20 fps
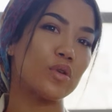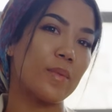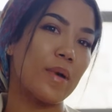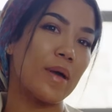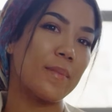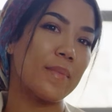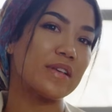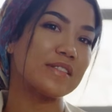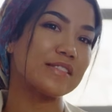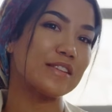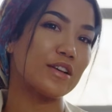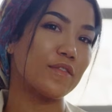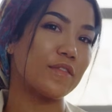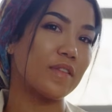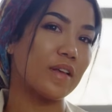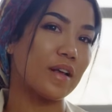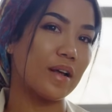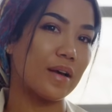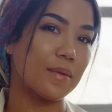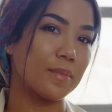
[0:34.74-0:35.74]
remind myself
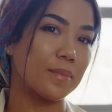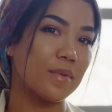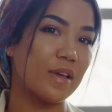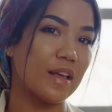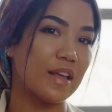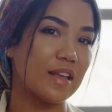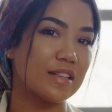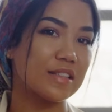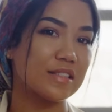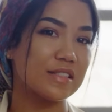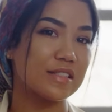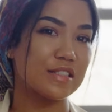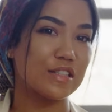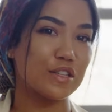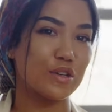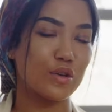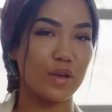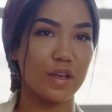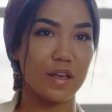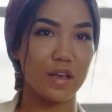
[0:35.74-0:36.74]
that I'm
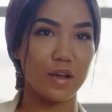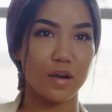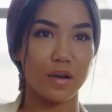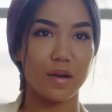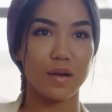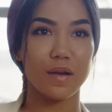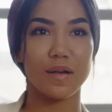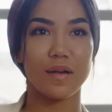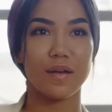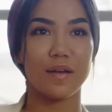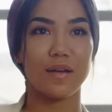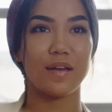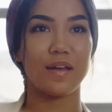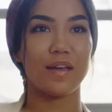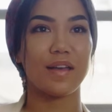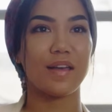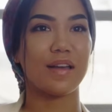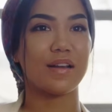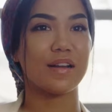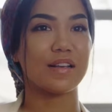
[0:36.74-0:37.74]
still here
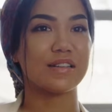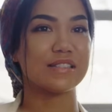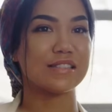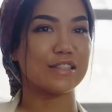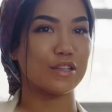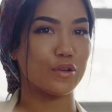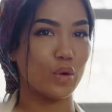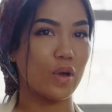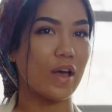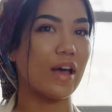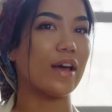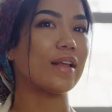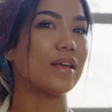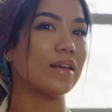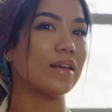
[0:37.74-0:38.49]
and I still got